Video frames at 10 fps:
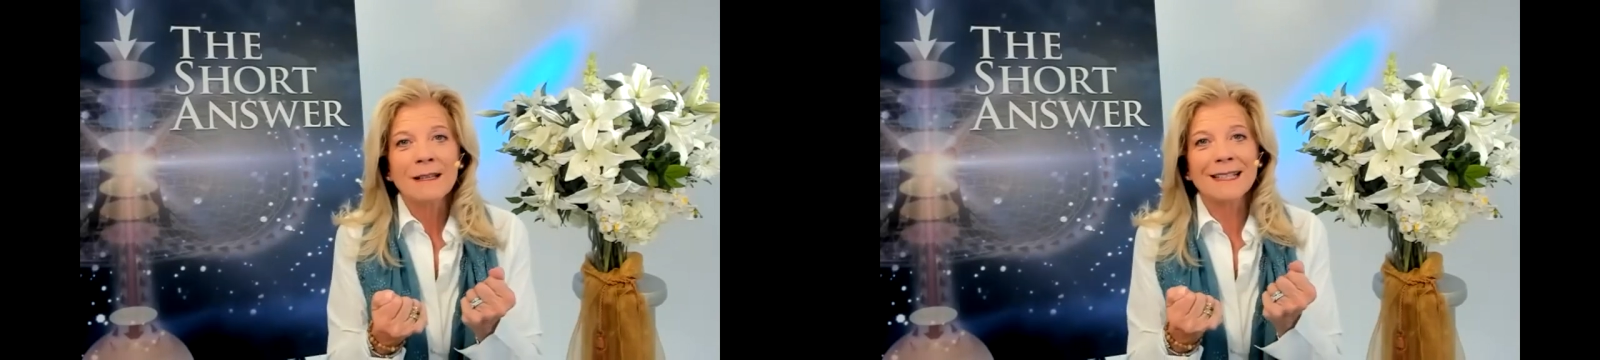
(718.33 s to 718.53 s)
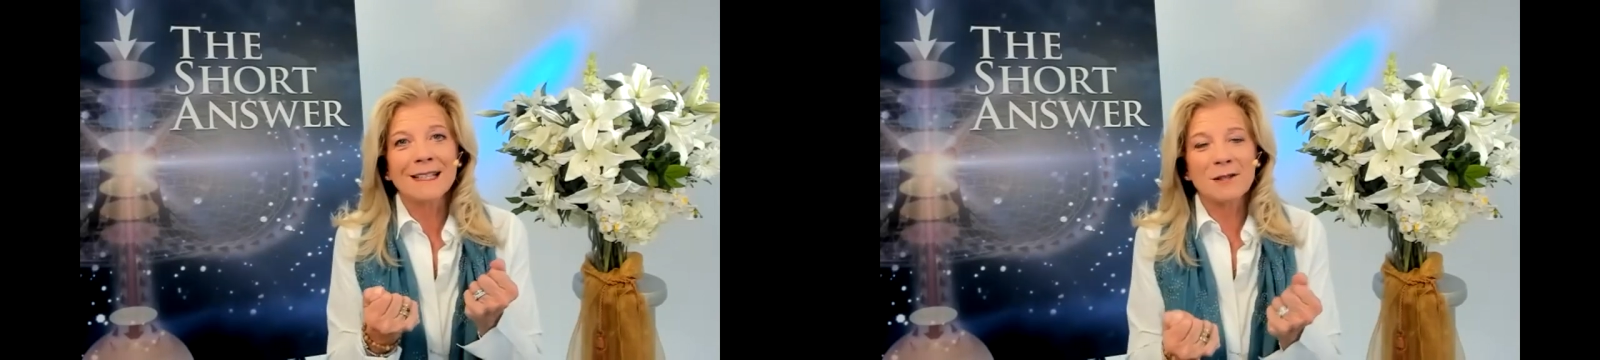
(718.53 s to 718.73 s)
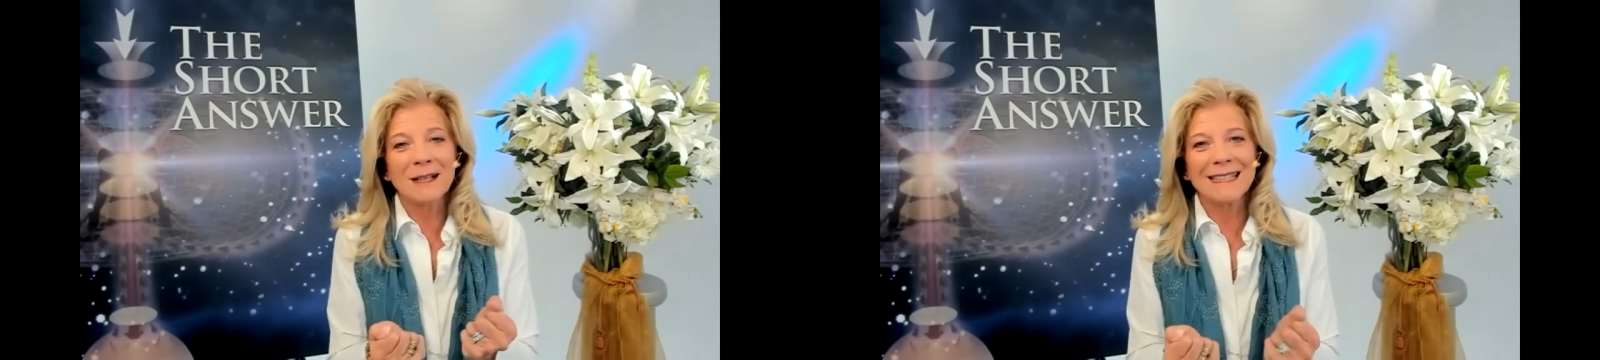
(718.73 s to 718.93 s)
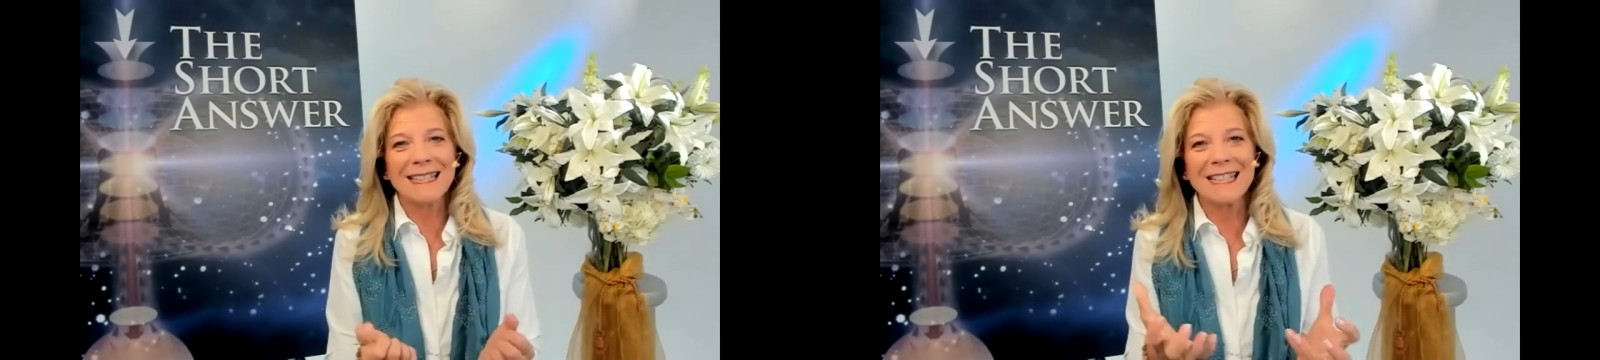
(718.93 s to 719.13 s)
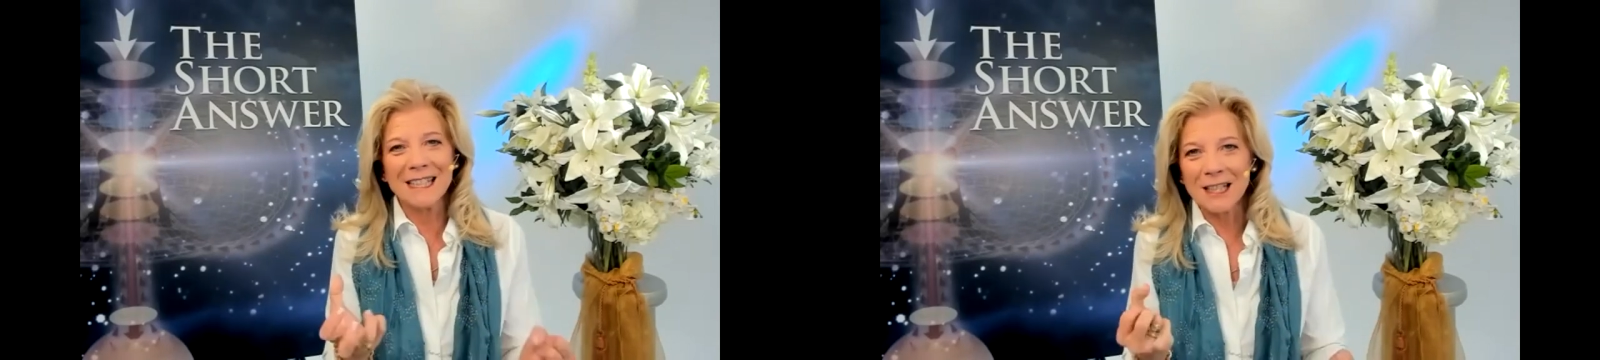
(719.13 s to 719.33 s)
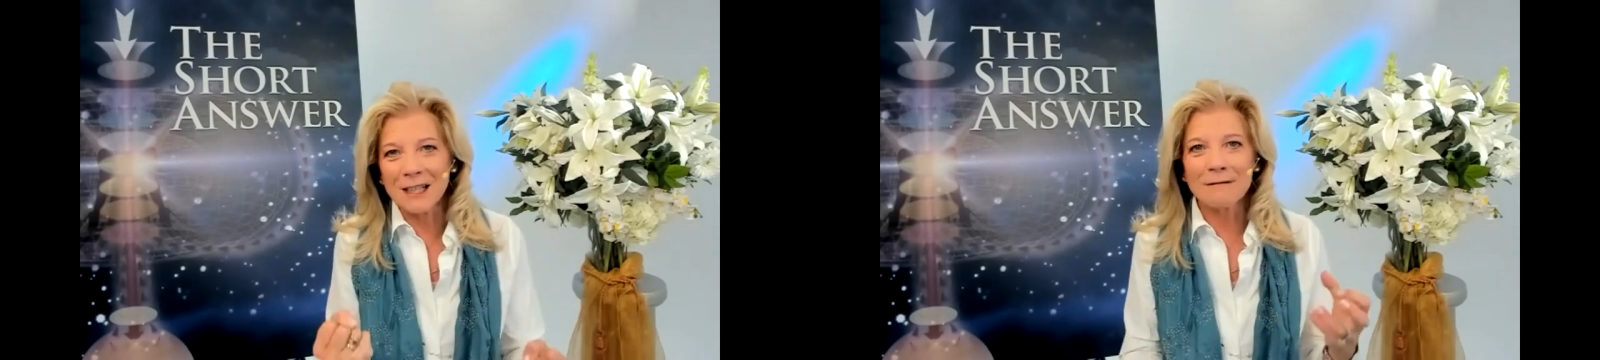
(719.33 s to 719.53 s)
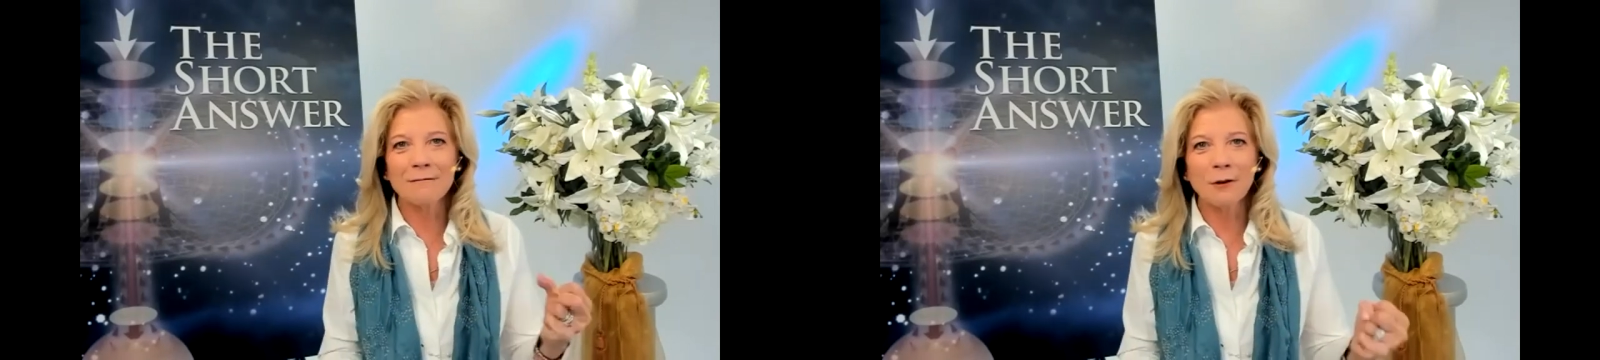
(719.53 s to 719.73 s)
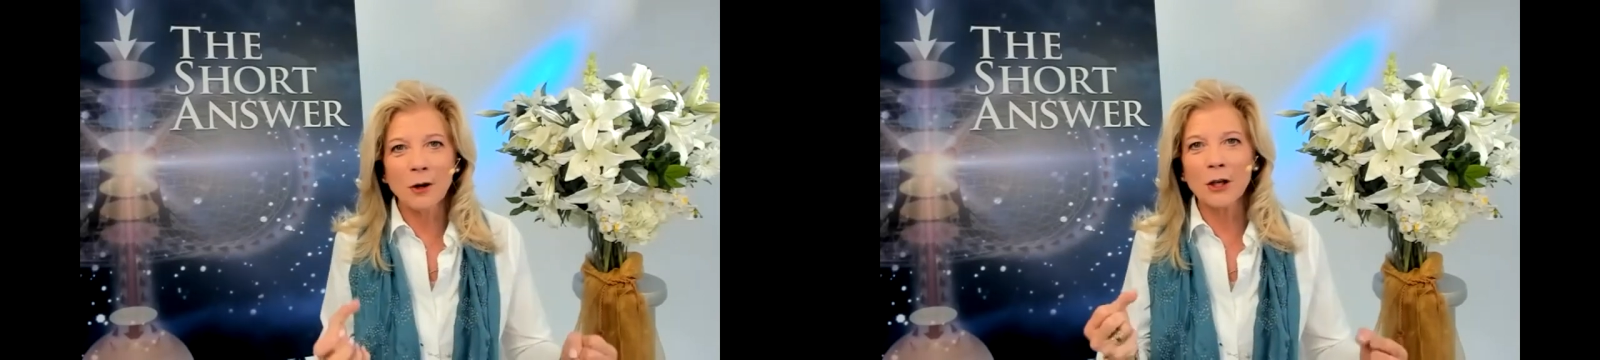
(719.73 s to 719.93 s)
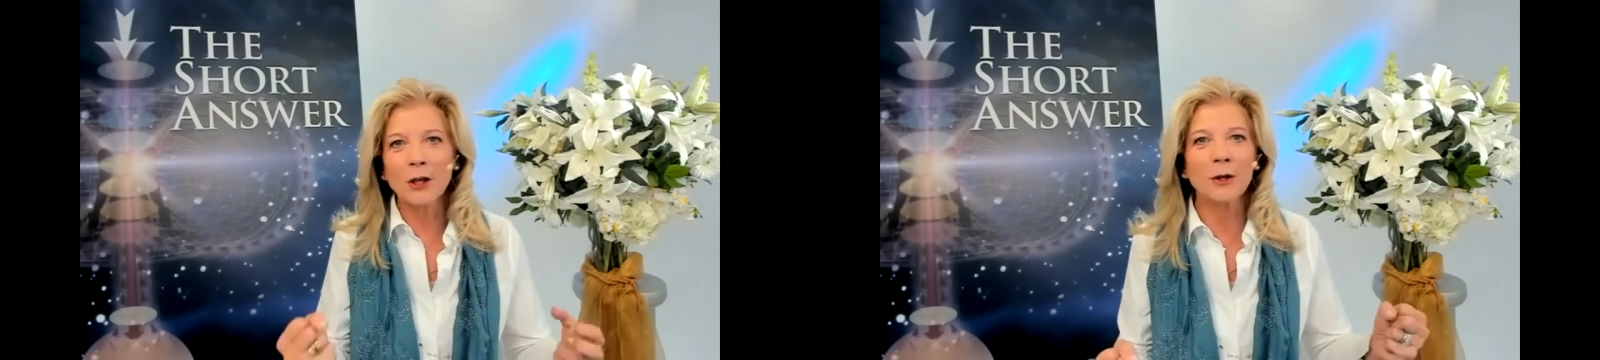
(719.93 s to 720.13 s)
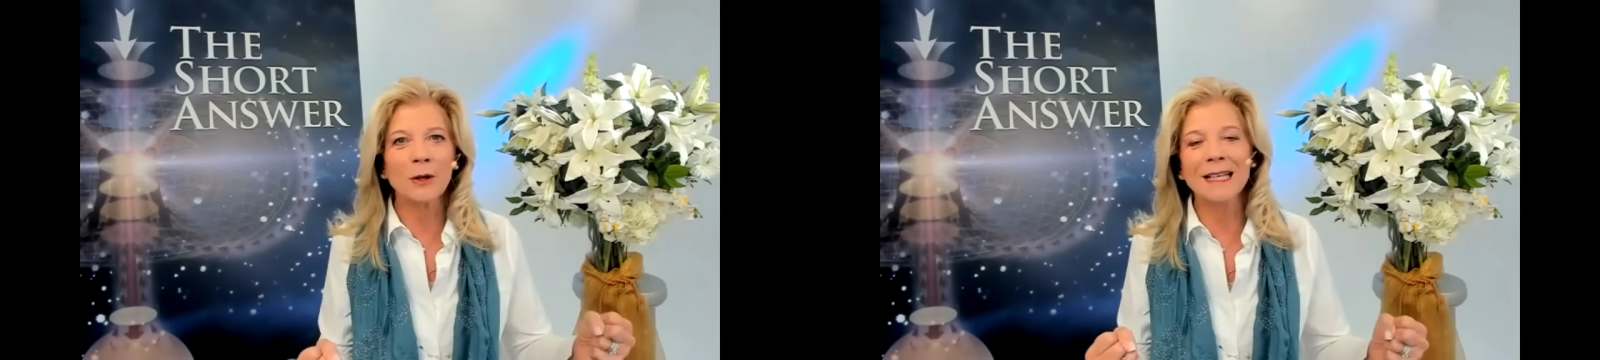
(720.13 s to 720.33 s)
that it's right here for
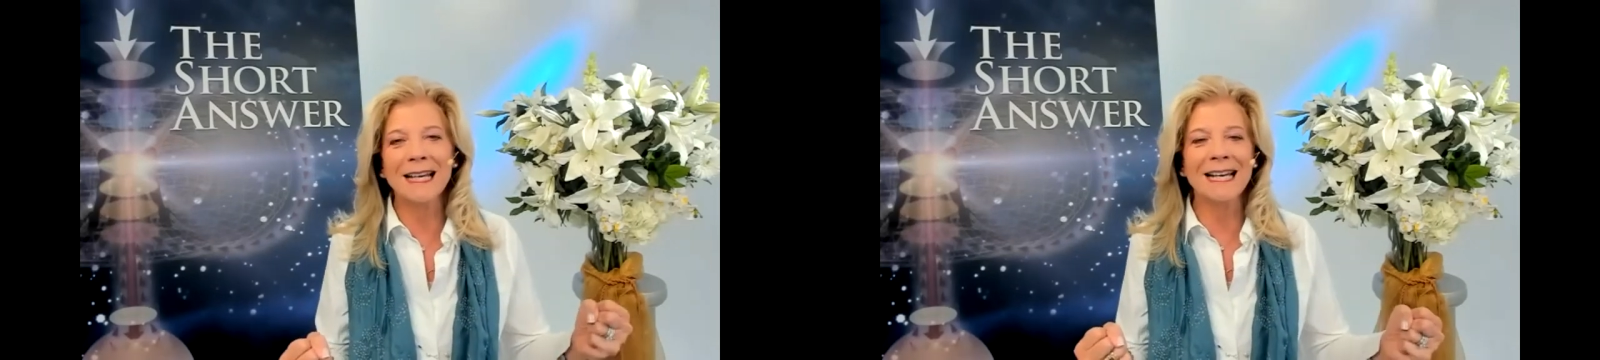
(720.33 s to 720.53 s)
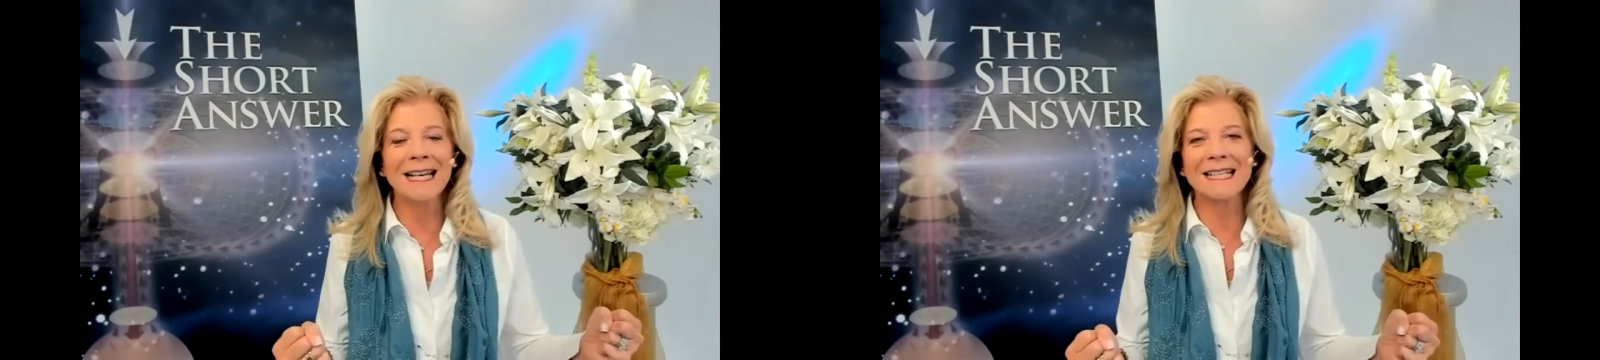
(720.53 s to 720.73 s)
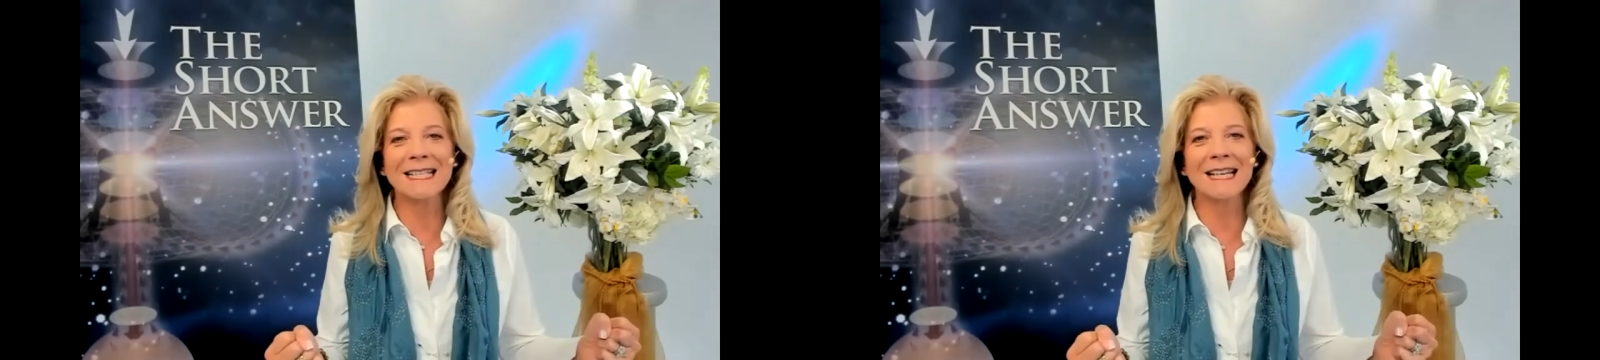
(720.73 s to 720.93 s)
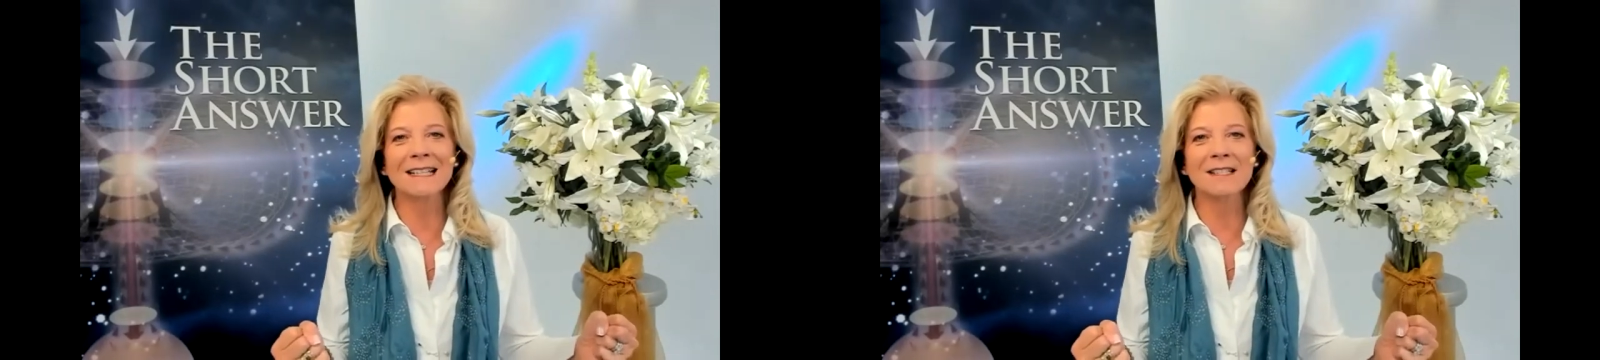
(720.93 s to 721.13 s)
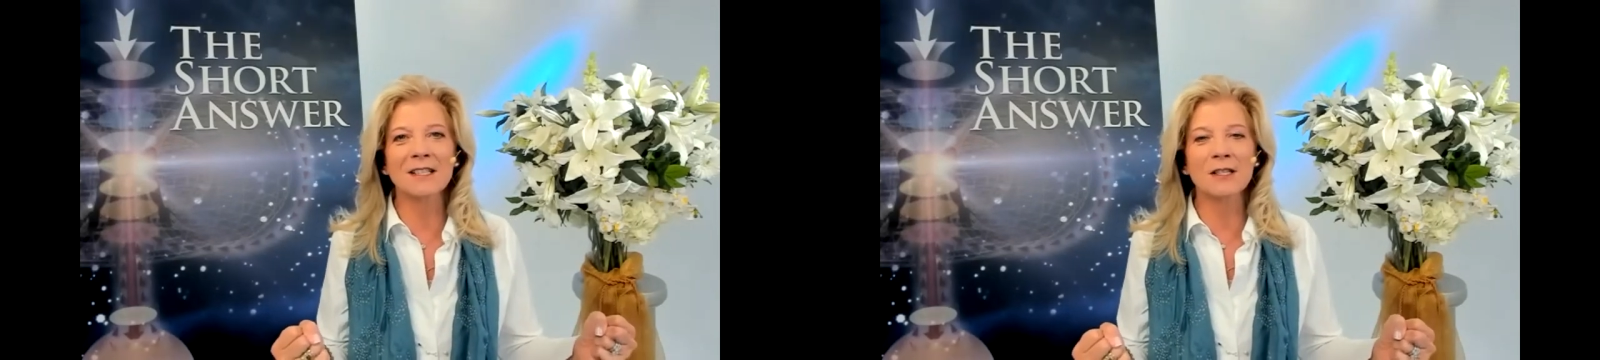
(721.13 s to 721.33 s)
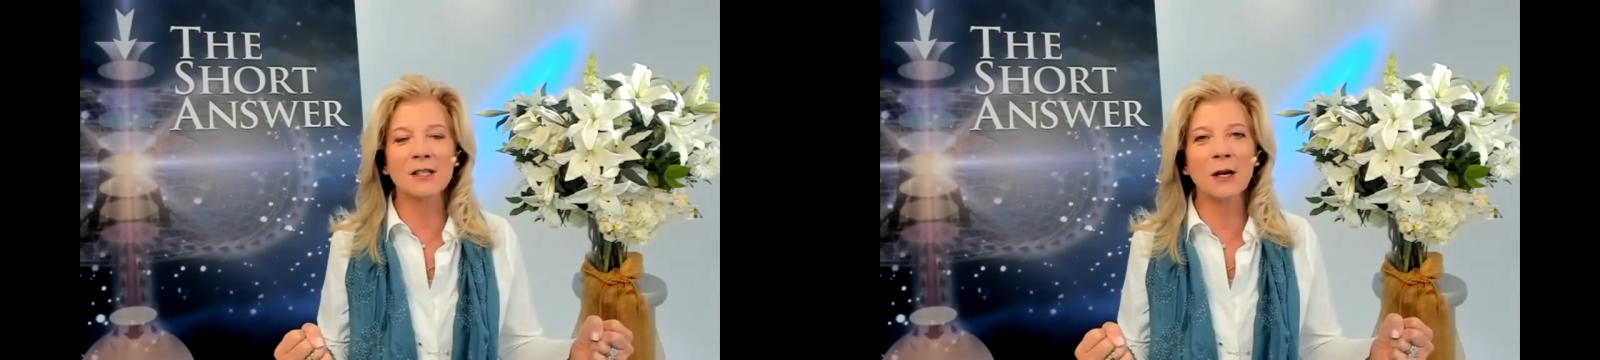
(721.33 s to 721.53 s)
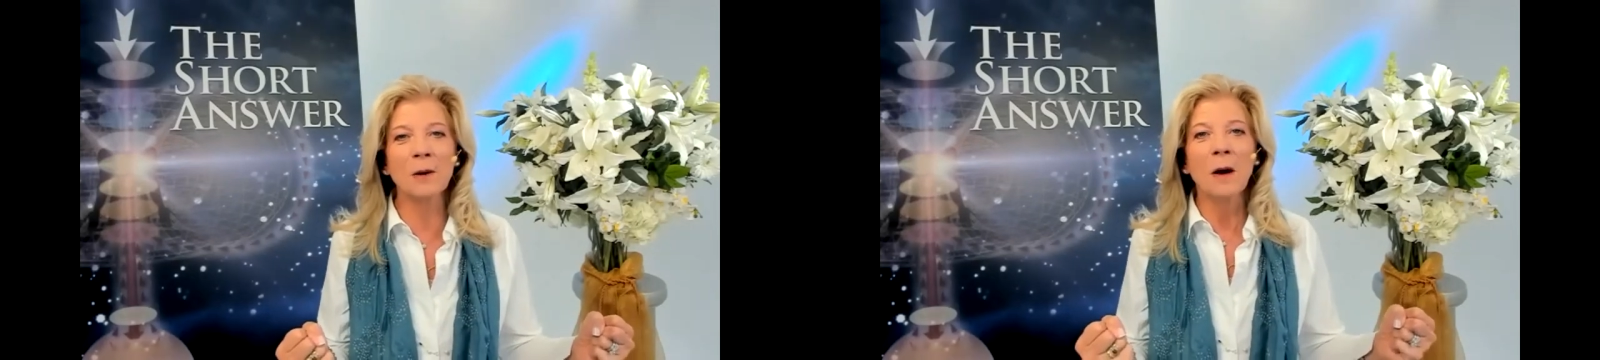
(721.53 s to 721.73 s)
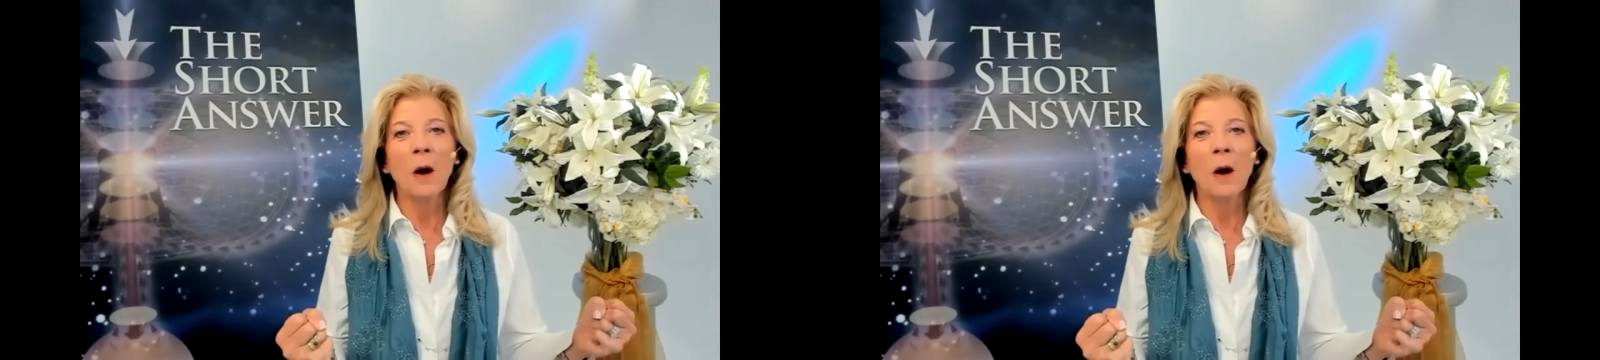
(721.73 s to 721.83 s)
you in any sense. And so,